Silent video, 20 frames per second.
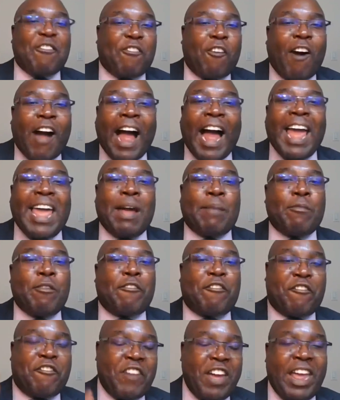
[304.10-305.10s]
For I am
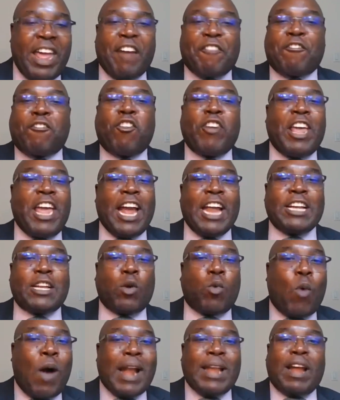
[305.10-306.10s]
fearfully and
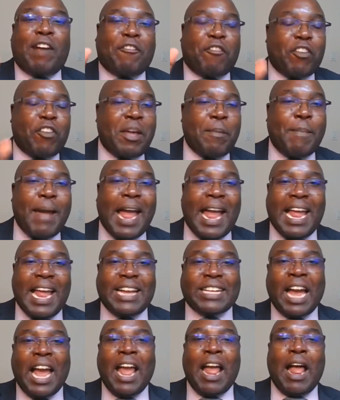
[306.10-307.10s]
wonderfully made.
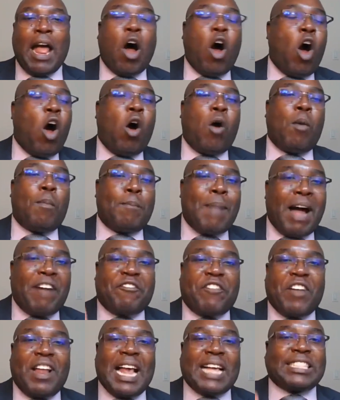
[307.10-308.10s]
Oh,
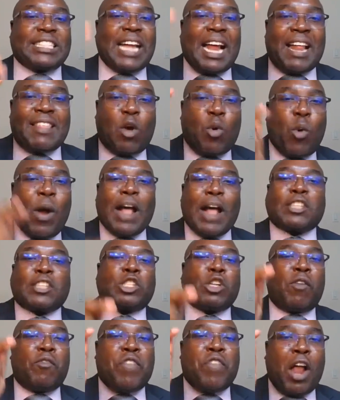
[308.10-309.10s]
marvelous are the
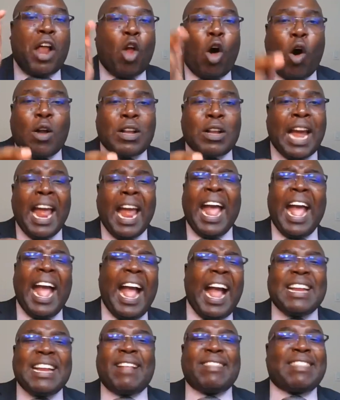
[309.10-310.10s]
works of the Lord,
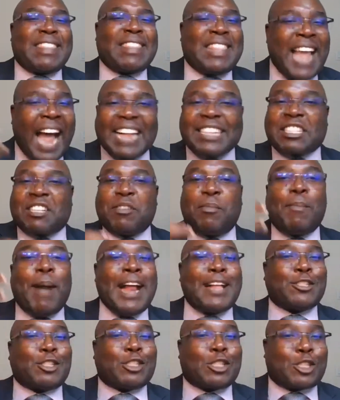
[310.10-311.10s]
and that
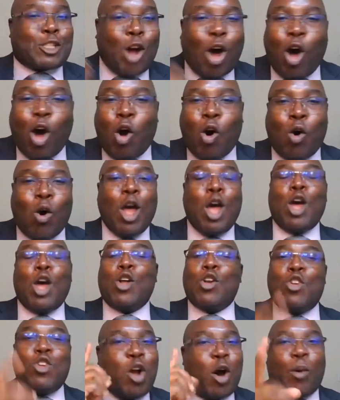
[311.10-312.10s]
my soul
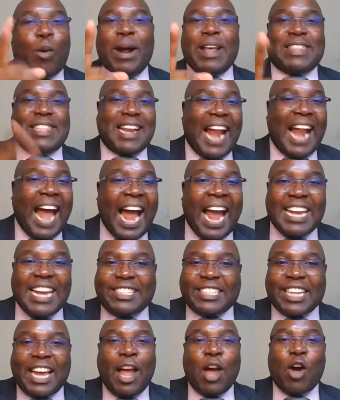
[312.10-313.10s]
knoweth
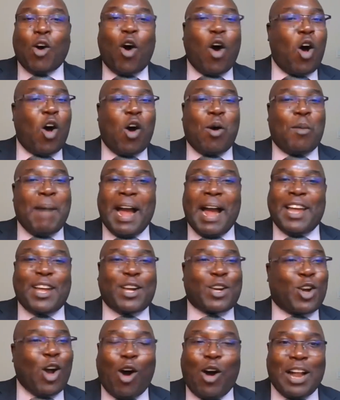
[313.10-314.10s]
right. Oh, my
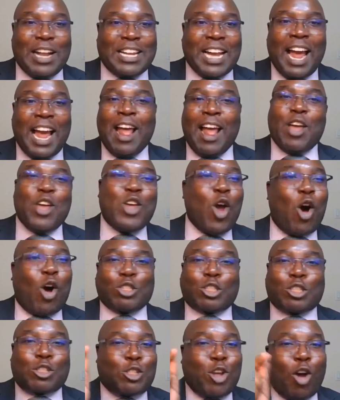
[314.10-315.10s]
God.
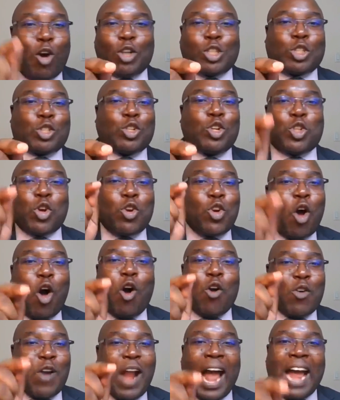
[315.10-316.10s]
Your soul should
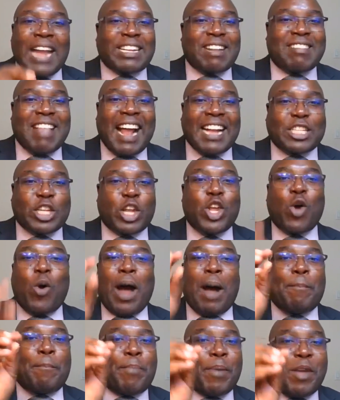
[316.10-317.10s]
know right that you
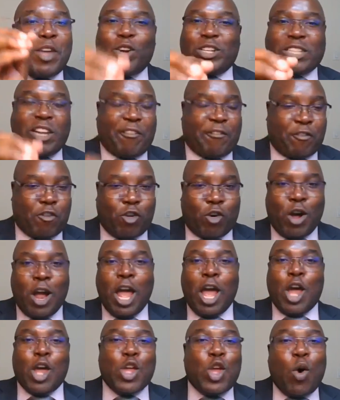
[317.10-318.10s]
are beautiful.
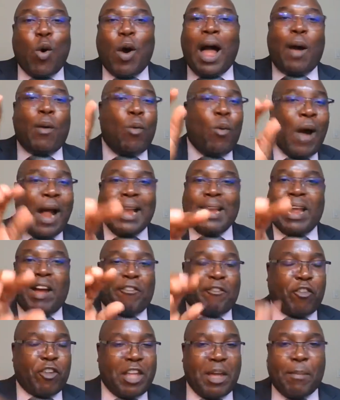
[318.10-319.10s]
You are
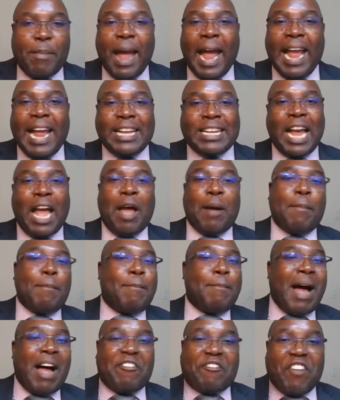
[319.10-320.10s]
wonderfully made.
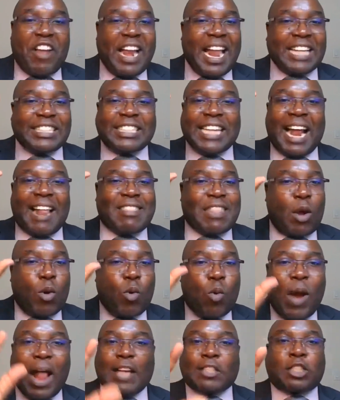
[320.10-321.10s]
Marvelous are the
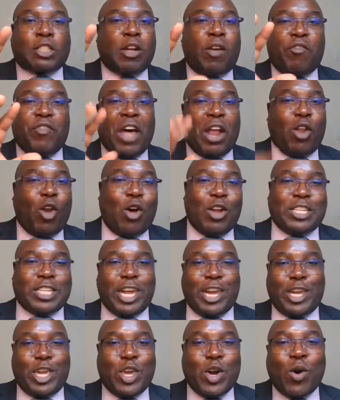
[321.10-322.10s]
works of the Lord
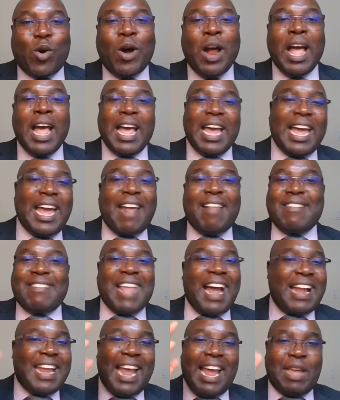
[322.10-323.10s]
in you in
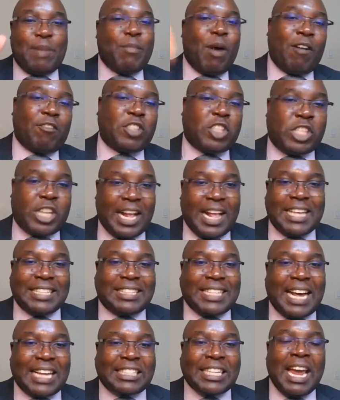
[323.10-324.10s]
the name of
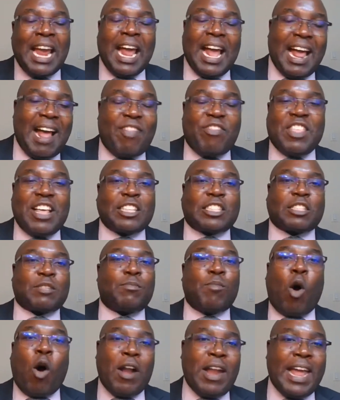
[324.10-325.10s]
Jesus. And this
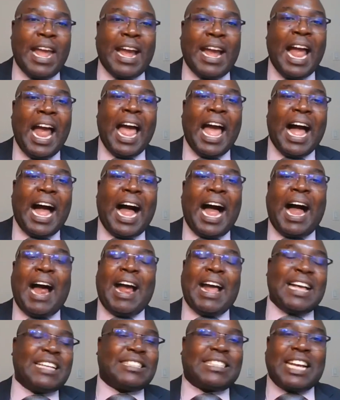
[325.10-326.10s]
morning, uh,
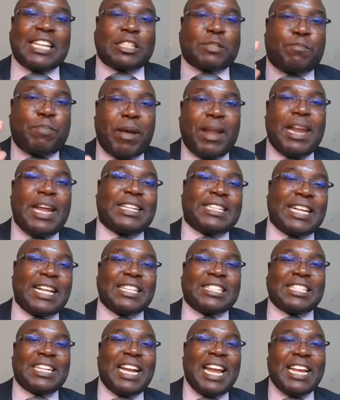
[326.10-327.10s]
as the Spirit
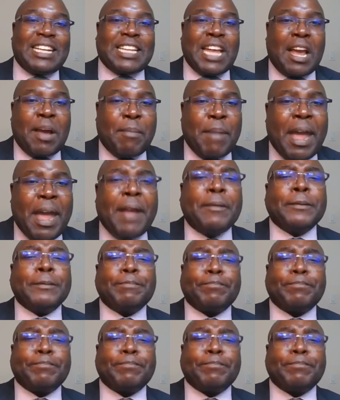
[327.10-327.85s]
is leading me,